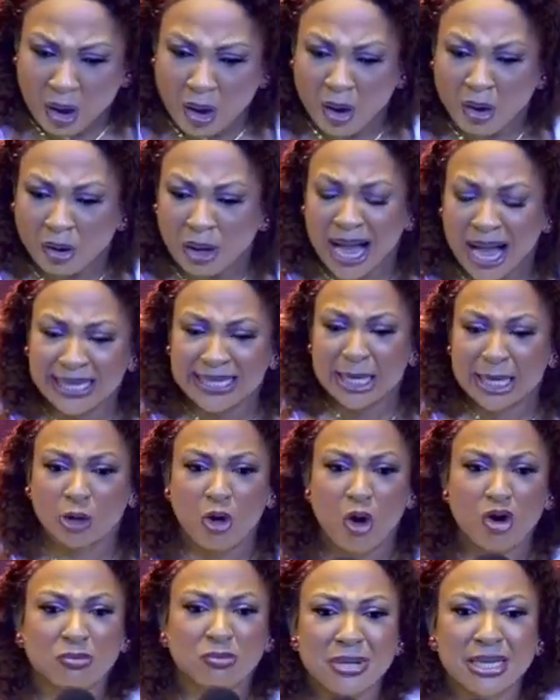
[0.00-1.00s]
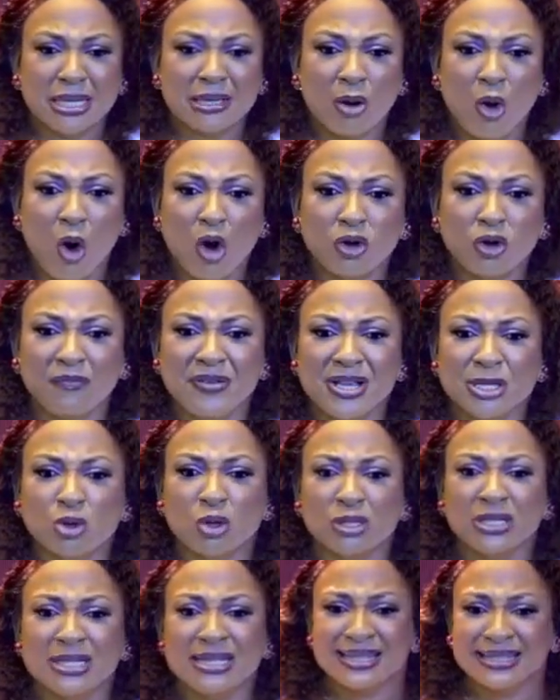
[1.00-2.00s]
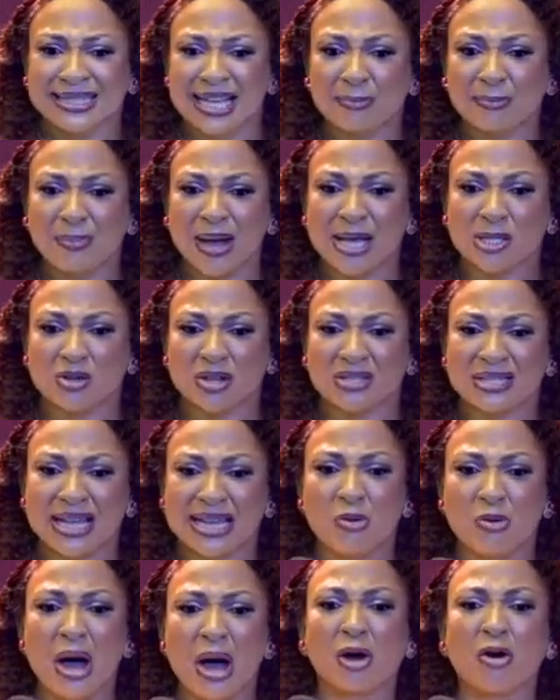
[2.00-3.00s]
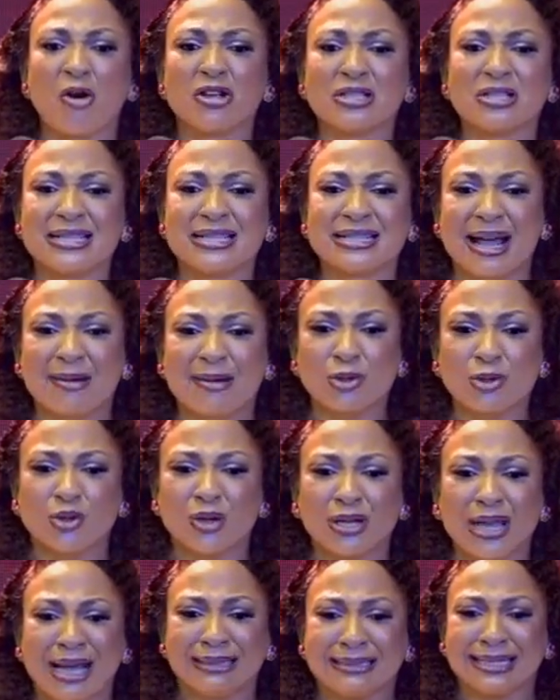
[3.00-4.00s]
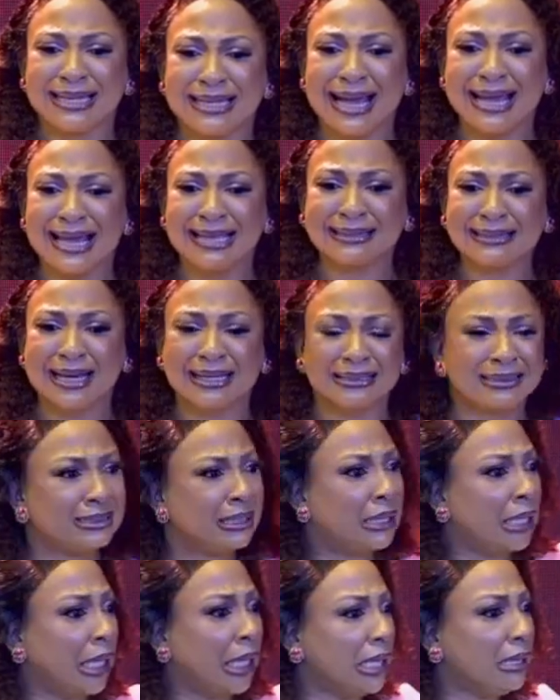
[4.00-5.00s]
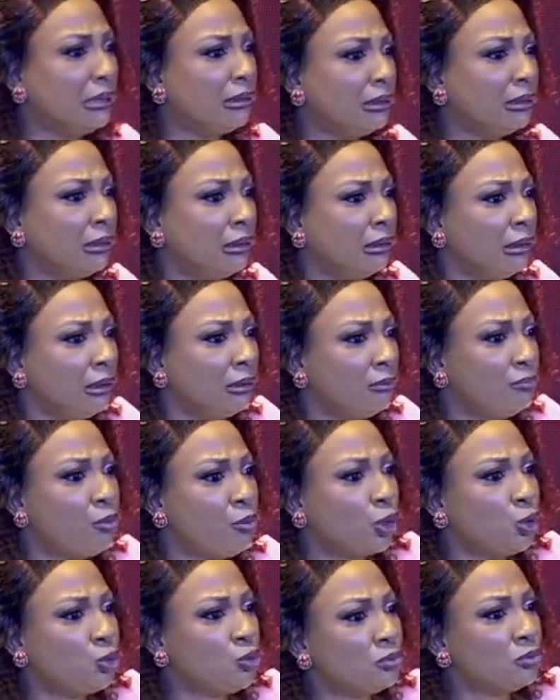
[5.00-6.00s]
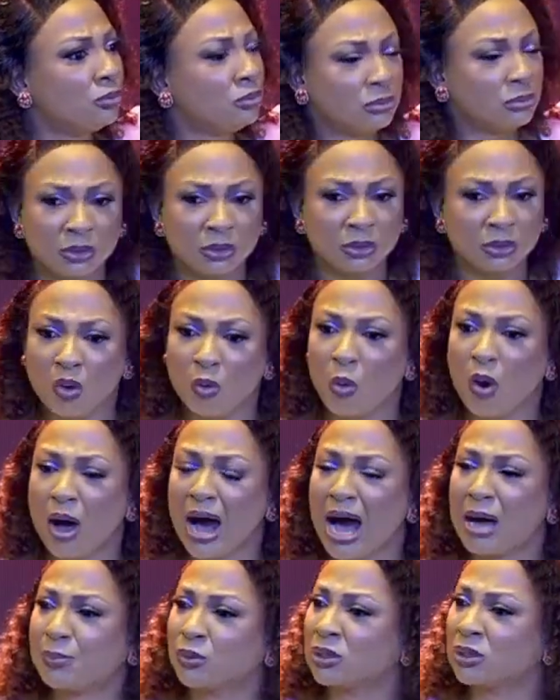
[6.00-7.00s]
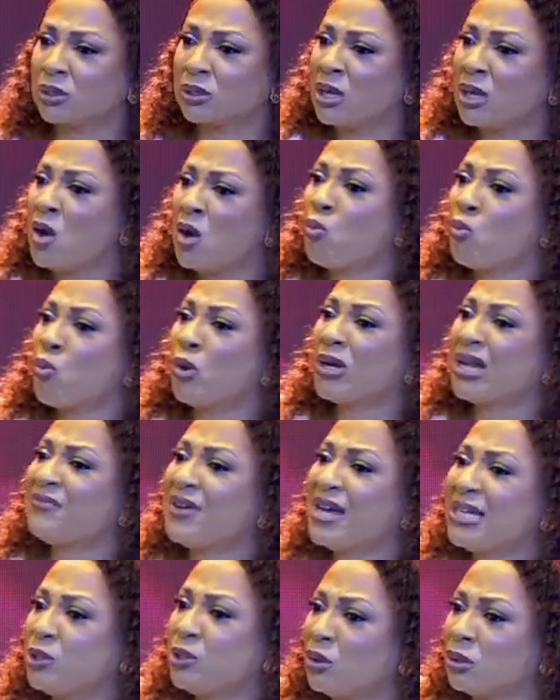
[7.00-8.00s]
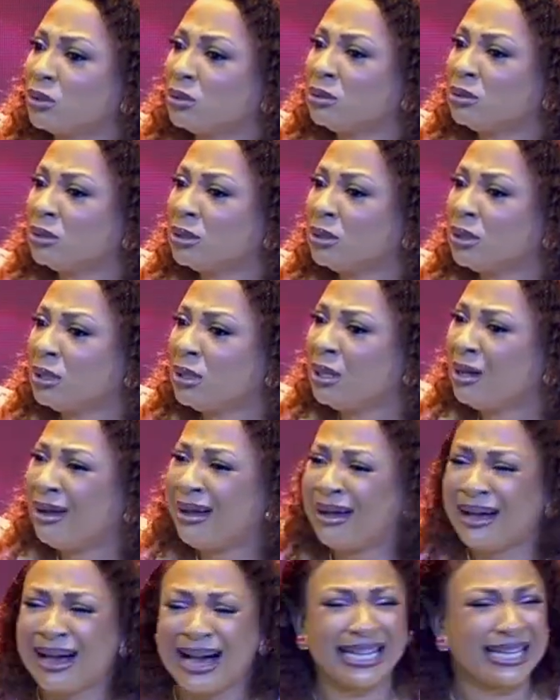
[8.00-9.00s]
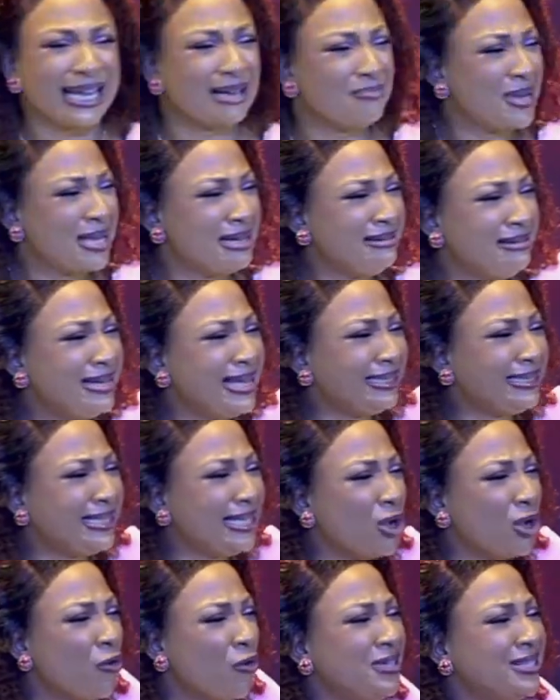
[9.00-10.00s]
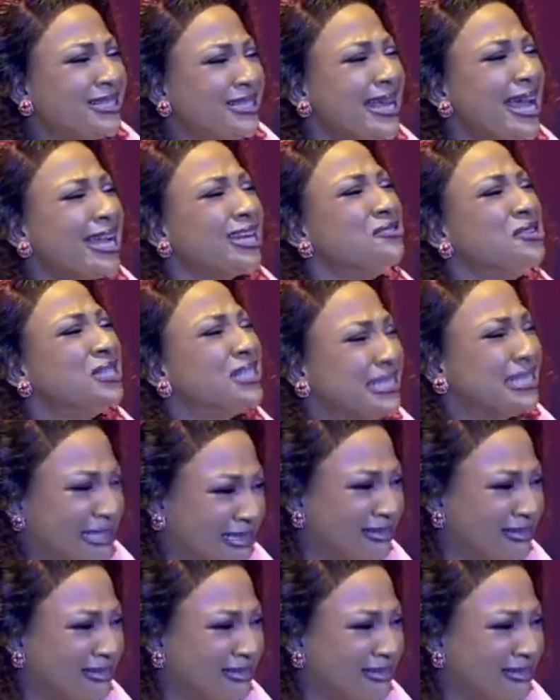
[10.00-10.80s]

And they called me. All of a sudden, the state pastor said, go and call Sister Busola. Then I entered. Hey, boardroom. What happened? What have I done? I am a lady of integrity.